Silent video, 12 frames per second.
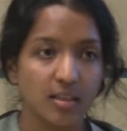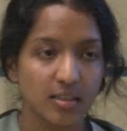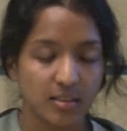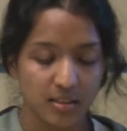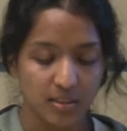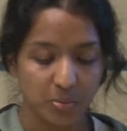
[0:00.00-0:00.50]

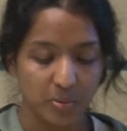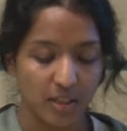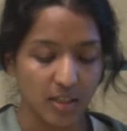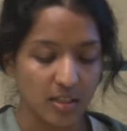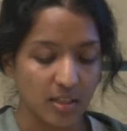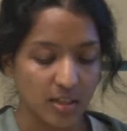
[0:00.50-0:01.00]
This is
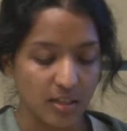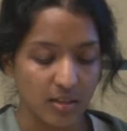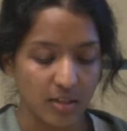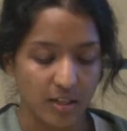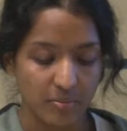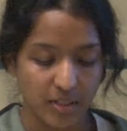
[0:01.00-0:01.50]
work done in
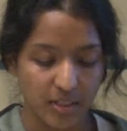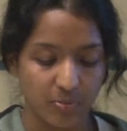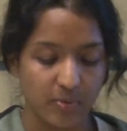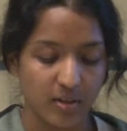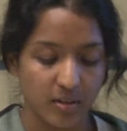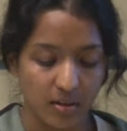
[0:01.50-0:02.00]

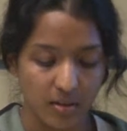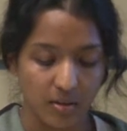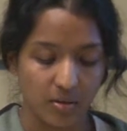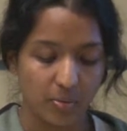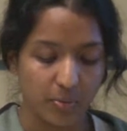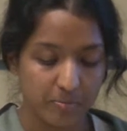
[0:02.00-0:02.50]
collaboration with,
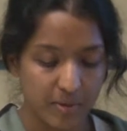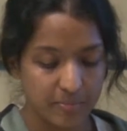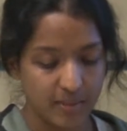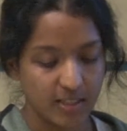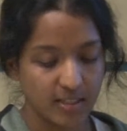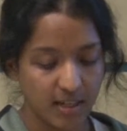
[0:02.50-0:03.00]
uh, with
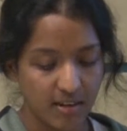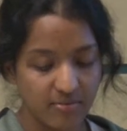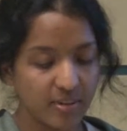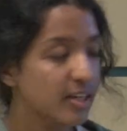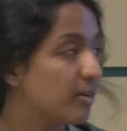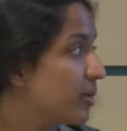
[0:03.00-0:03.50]
people at
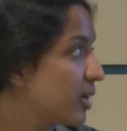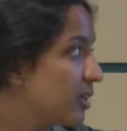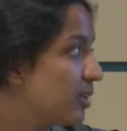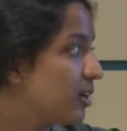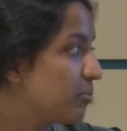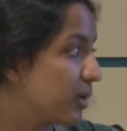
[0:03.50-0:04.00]
Stanford,
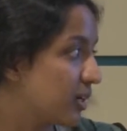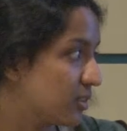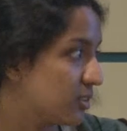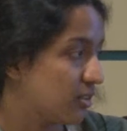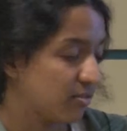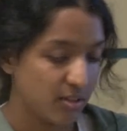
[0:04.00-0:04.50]
MIT, and
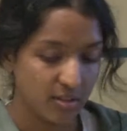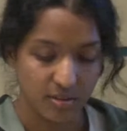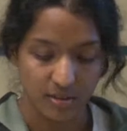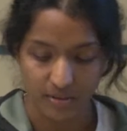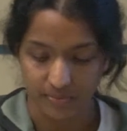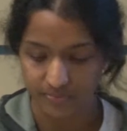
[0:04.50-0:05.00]
Microsoft
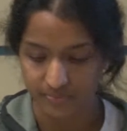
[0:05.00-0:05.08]
Research.